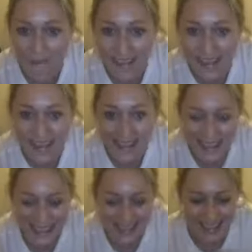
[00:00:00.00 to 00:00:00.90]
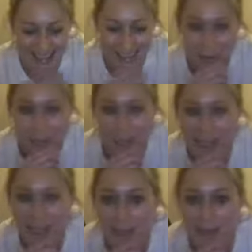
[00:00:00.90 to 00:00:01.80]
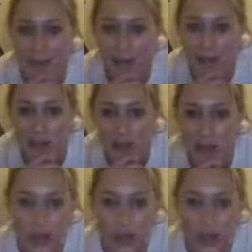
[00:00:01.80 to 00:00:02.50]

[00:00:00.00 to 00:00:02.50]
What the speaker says: go! 20 seconds, how many